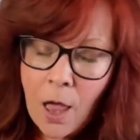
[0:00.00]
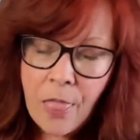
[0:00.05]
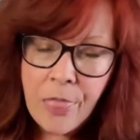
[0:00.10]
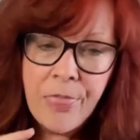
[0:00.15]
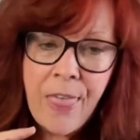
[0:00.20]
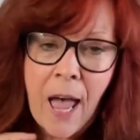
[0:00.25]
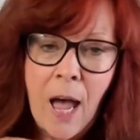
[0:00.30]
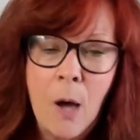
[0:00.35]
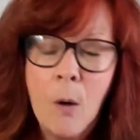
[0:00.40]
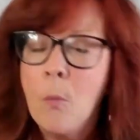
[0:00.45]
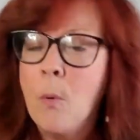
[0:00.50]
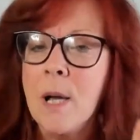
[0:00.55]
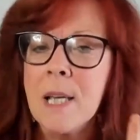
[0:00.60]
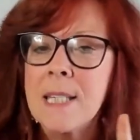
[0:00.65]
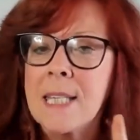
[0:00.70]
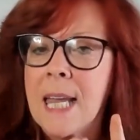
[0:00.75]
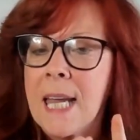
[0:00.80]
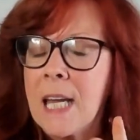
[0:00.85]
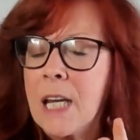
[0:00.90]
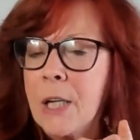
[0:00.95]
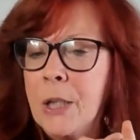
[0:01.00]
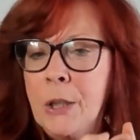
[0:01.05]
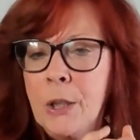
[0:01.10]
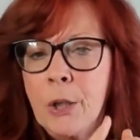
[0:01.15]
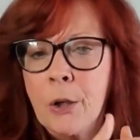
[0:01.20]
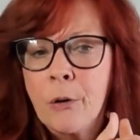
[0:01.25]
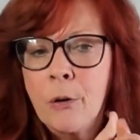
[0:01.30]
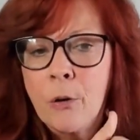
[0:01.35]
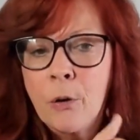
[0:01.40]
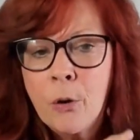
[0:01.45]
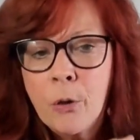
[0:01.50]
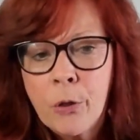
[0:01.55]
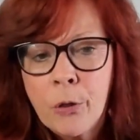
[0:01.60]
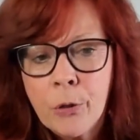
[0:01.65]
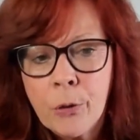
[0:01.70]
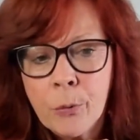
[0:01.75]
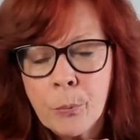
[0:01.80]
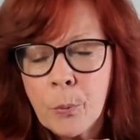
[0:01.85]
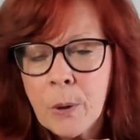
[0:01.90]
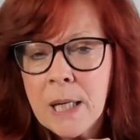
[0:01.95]
That was a
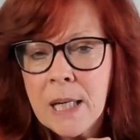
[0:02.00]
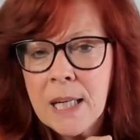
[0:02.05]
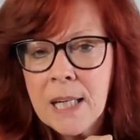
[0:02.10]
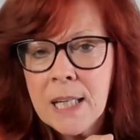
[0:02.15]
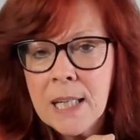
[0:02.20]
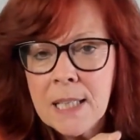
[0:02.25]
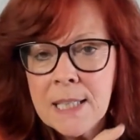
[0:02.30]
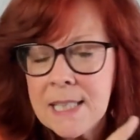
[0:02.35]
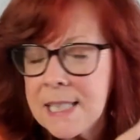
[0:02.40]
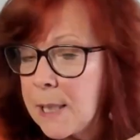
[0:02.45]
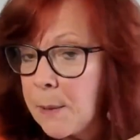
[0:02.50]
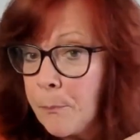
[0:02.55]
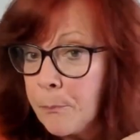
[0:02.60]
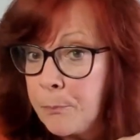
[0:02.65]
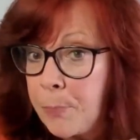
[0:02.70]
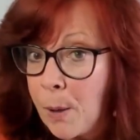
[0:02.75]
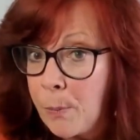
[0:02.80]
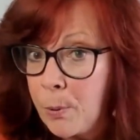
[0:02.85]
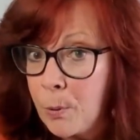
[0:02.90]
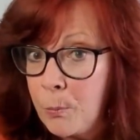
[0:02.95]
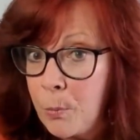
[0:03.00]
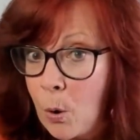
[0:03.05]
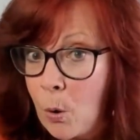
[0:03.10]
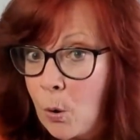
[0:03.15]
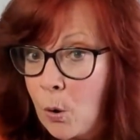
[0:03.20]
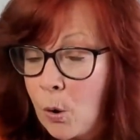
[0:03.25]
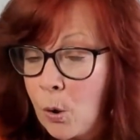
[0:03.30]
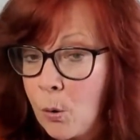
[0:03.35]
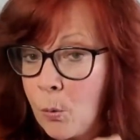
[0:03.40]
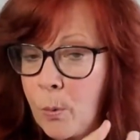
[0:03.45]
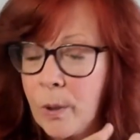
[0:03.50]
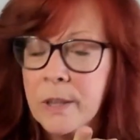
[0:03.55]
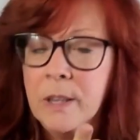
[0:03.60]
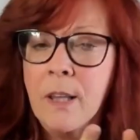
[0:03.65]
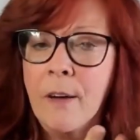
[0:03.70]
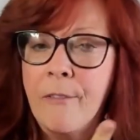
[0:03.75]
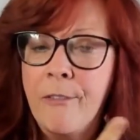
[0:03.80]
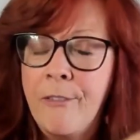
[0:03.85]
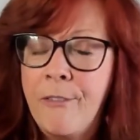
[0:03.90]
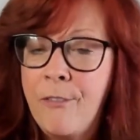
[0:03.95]
3 deep bubble bowl with
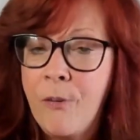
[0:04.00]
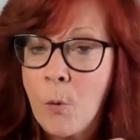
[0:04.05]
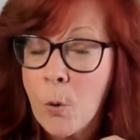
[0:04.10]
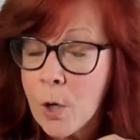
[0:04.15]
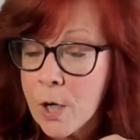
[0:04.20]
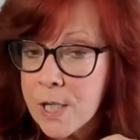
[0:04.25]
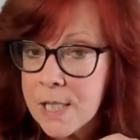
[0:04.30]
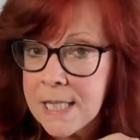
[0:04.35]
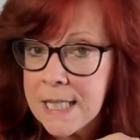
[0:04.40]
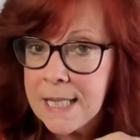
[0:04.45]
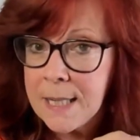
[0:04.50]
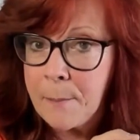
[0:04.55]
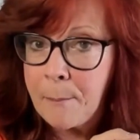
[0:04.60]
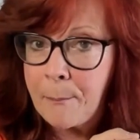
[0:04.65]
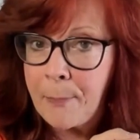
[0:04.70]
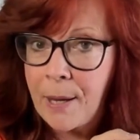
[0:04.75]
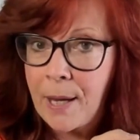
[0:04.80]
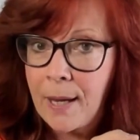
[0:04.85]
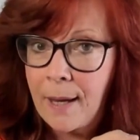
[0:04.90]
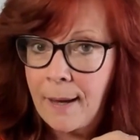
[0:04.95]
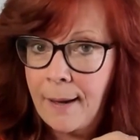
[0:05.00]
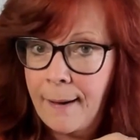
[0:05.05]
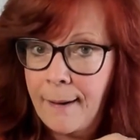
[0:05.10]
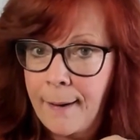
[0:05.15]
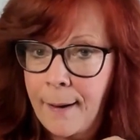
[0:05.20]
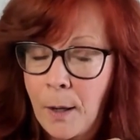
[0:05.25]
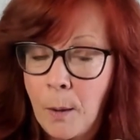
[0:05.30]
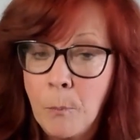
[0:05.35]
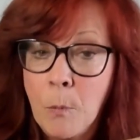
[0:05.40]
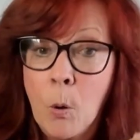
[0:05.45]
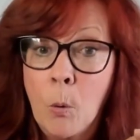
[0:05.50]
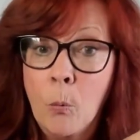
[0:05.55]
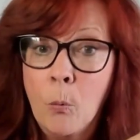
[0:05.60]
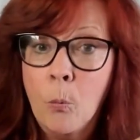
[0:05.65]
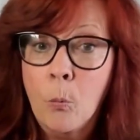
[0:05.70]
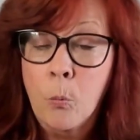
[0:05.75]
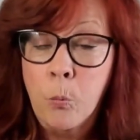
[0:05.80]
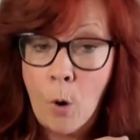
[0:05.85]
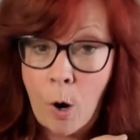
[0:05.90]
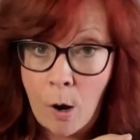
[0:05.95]
the 4 deep
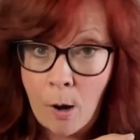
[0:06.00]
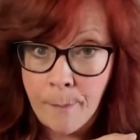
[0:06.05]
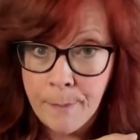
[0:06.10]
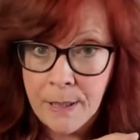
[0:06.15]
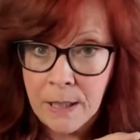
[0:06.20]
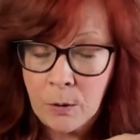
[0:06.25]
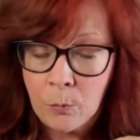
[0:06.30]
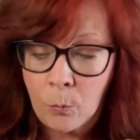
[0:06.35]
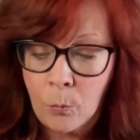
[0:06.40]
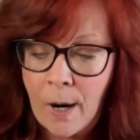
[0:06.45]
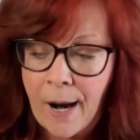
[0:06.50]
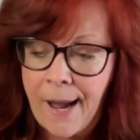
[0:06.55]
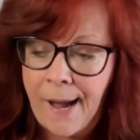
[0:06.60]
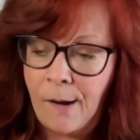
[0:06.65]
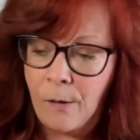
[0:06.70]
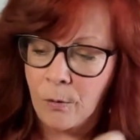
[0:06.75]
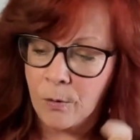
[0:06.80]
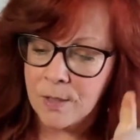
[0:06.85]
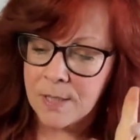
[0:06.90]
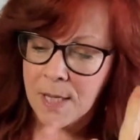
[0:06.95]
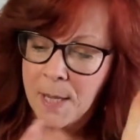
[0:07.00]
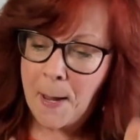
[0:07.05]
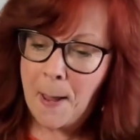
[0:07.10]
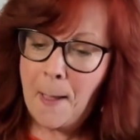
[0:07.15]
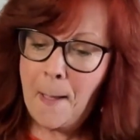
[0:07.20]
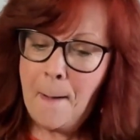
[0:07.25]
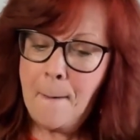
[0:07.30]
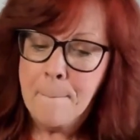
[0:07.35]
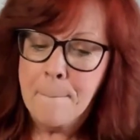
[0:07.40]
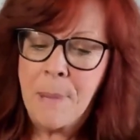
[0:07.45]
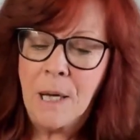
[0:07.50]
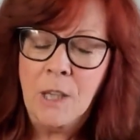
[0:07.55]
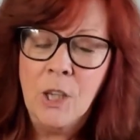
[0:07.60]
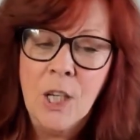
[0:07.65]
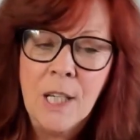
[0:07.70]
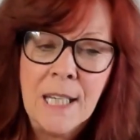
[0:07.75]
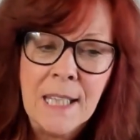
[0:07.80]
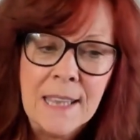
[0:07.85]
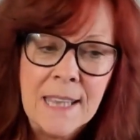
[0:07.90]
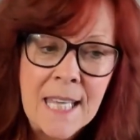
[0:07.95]
ramen round. But
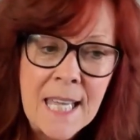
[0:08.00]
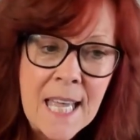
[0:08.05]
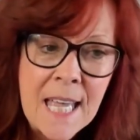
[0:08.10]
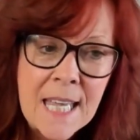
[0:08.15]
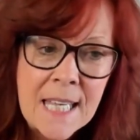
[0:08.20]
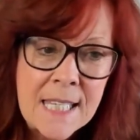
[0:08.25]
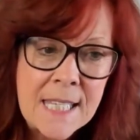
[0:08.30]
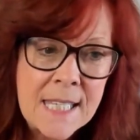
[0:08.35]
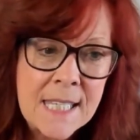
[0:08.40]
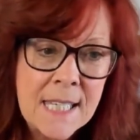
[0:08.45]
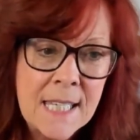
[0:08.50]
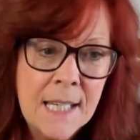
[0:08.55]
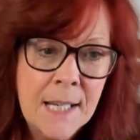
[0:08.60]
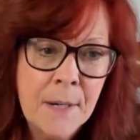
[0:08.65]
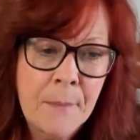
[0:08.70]
look at this.